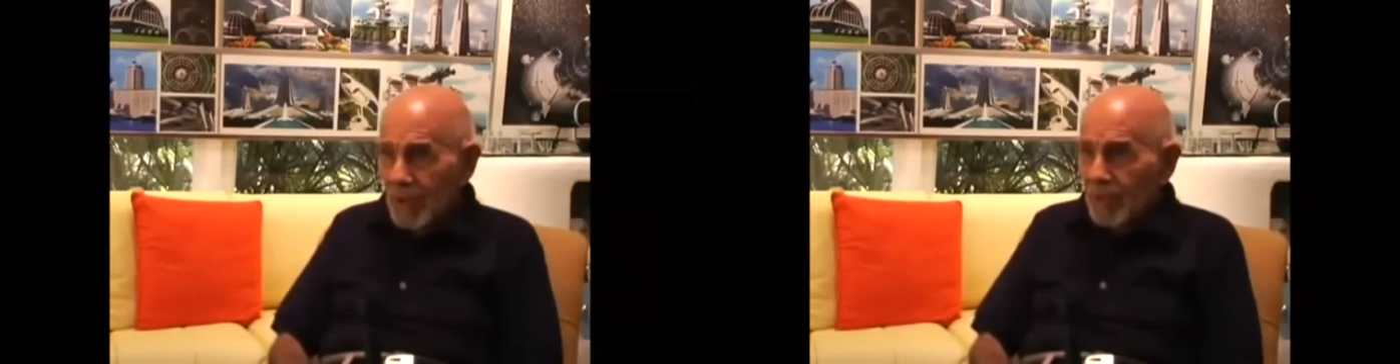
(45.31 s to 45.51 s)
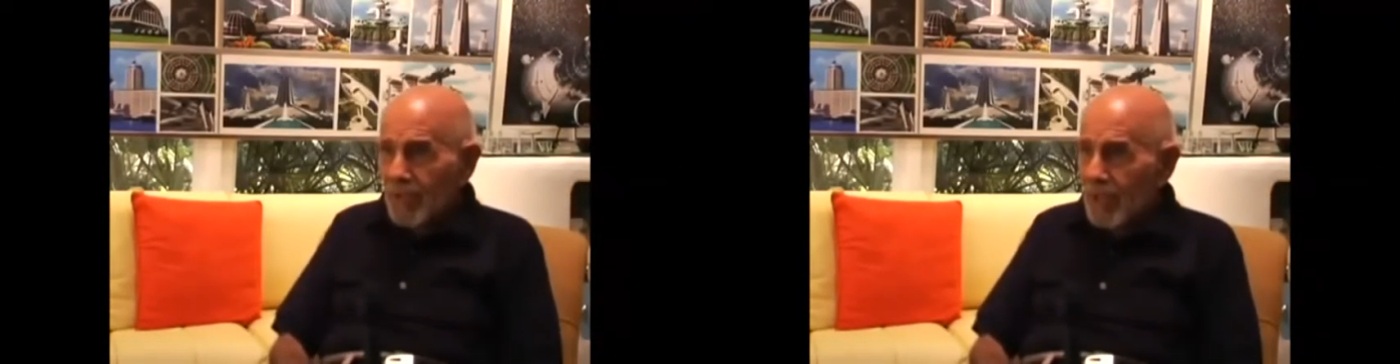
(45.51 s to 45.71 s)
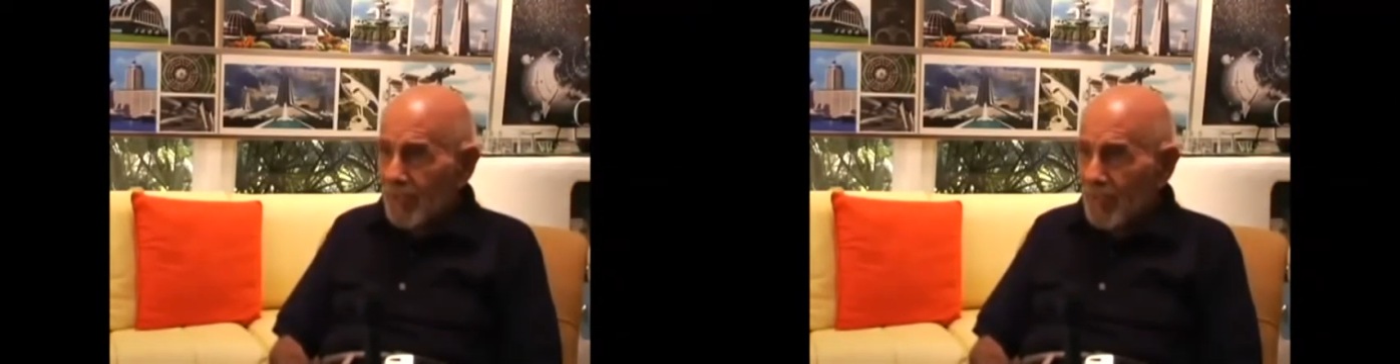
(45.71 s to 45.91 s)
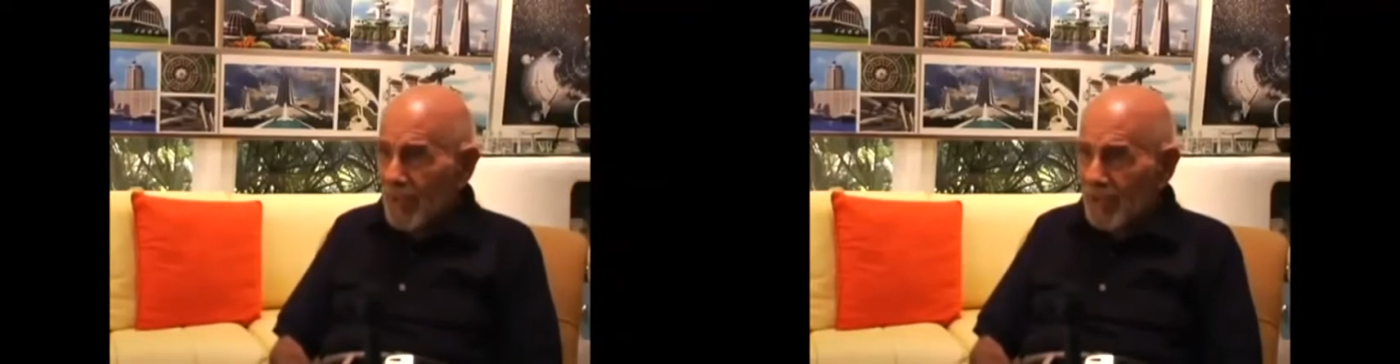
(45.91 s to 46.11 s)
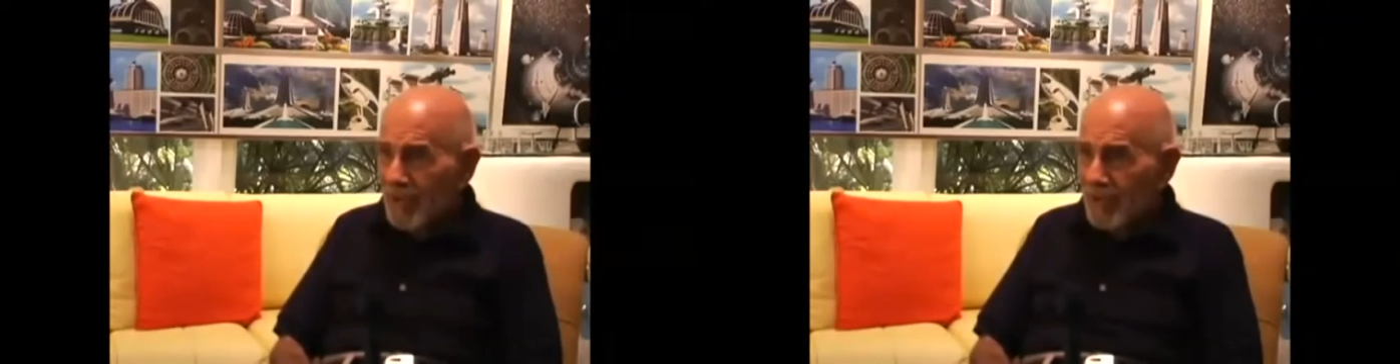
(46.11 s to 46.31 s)
They couldn't get
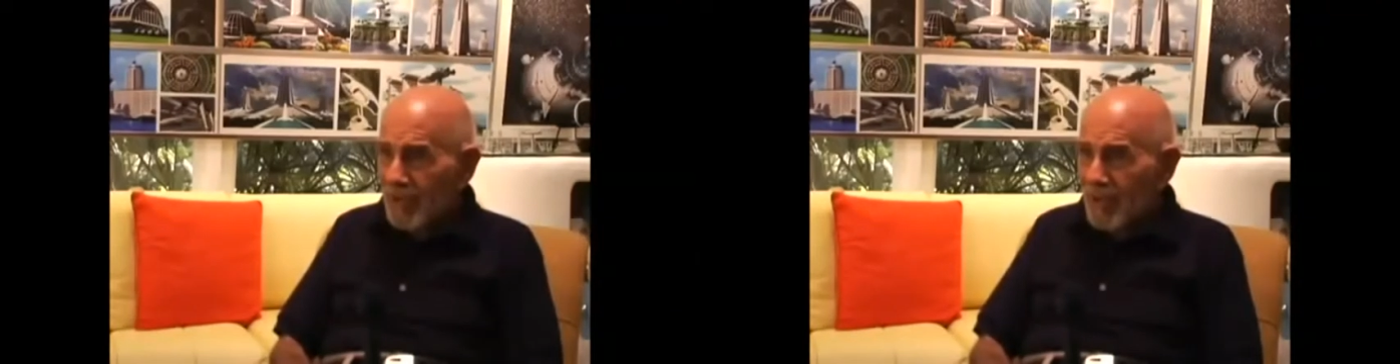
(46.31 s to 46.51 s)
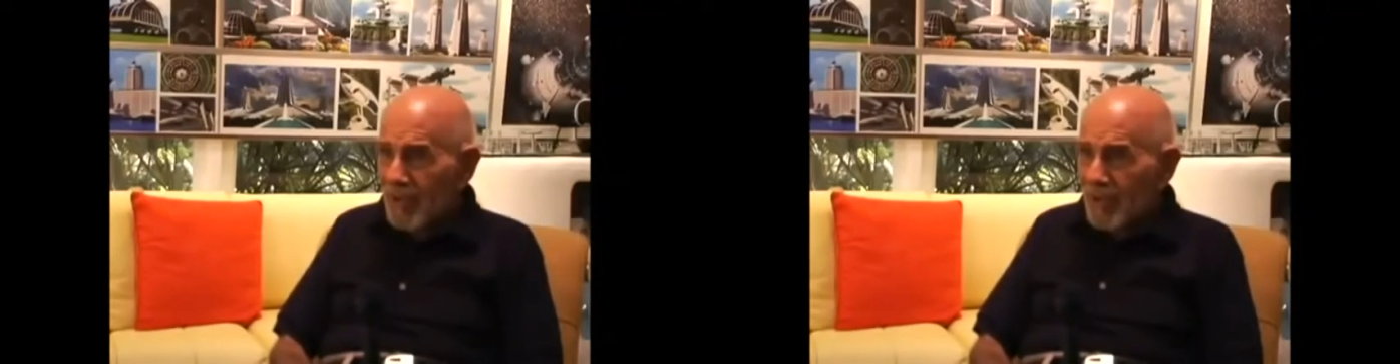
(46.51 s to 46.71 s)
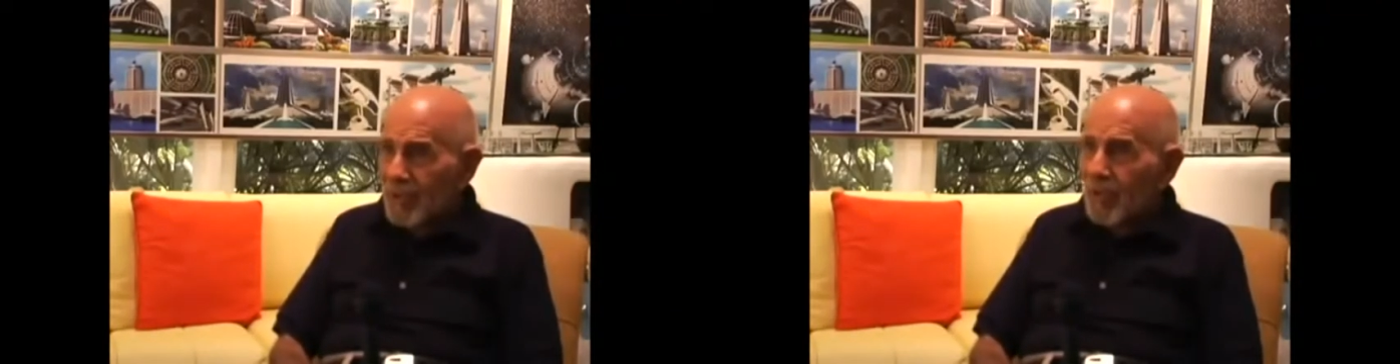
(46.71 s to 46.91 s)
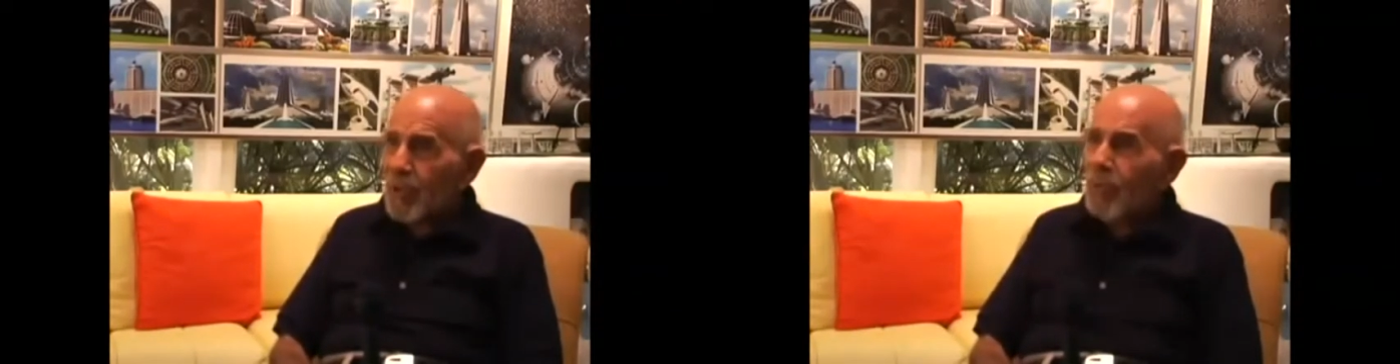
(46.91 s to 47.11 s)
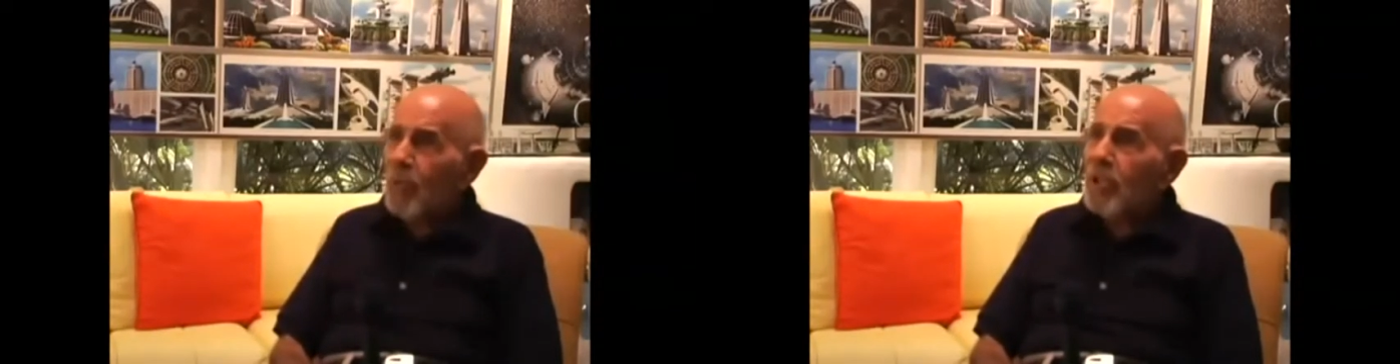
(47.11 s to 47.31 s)
money.
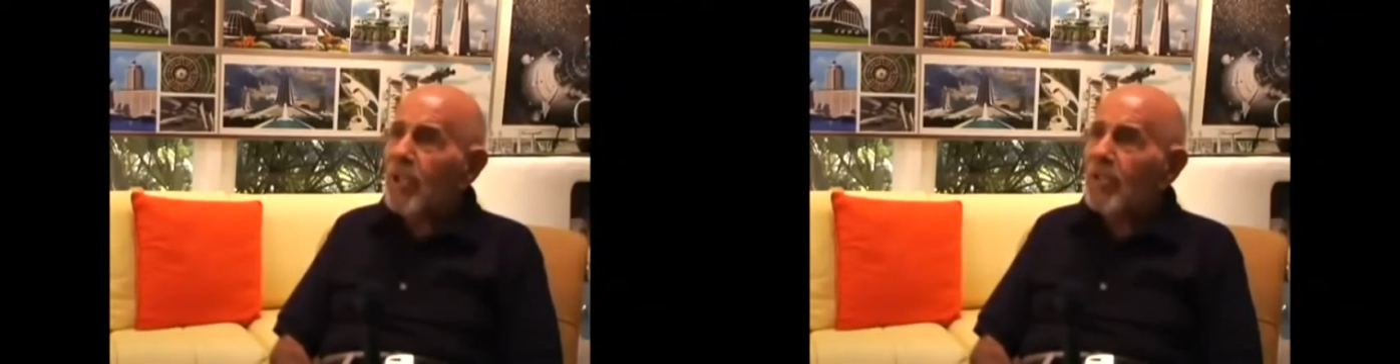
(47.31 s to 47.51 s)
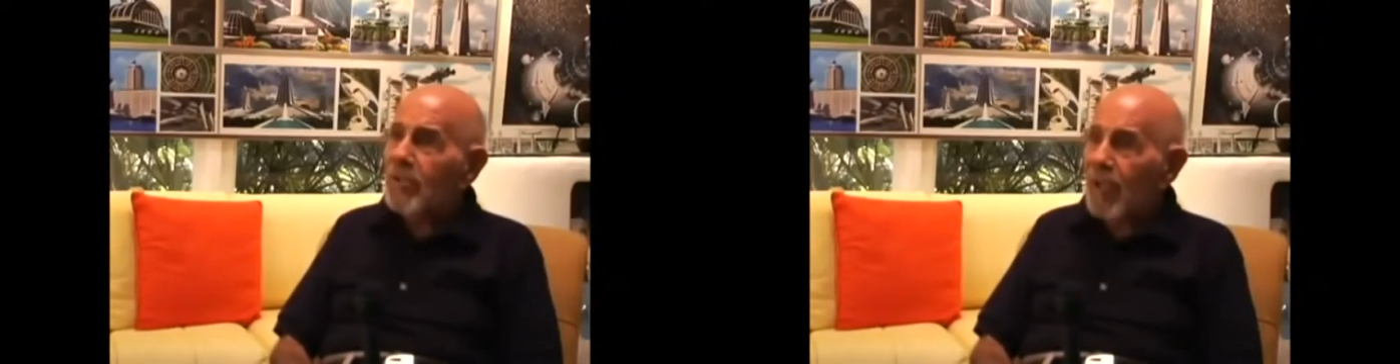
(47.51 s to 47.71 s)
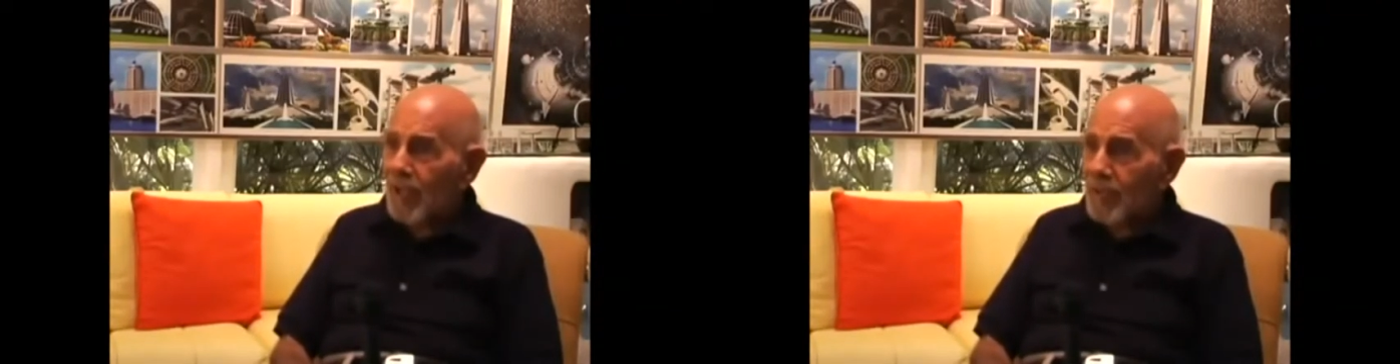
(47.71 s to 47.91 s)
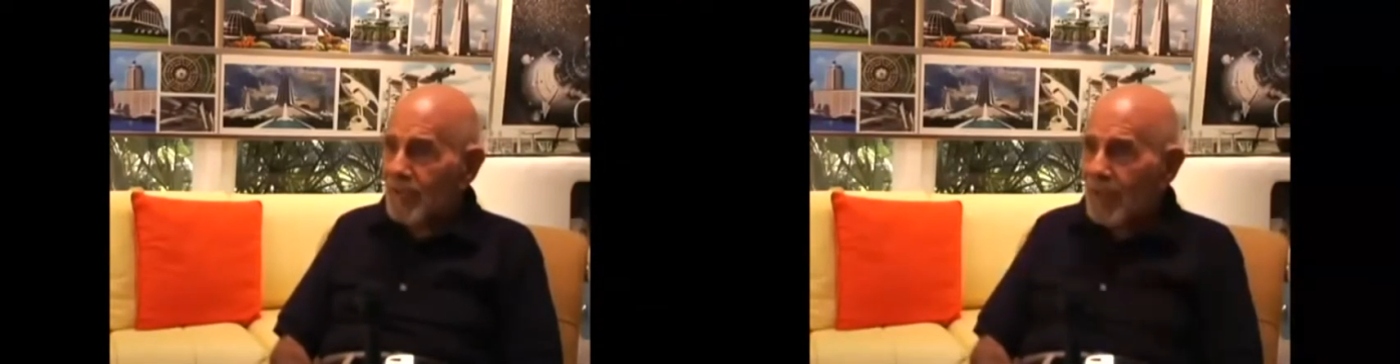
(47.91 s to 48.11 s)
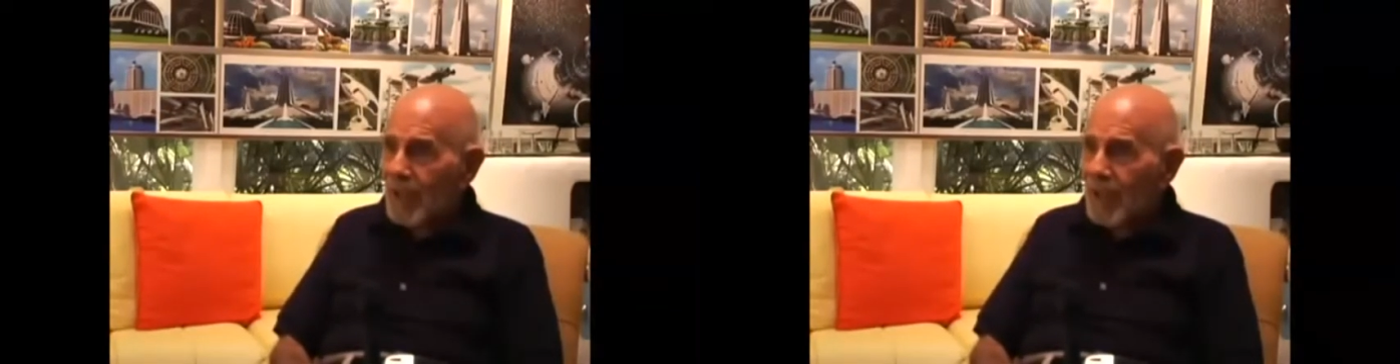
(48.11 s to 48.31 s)
So they were kicked out.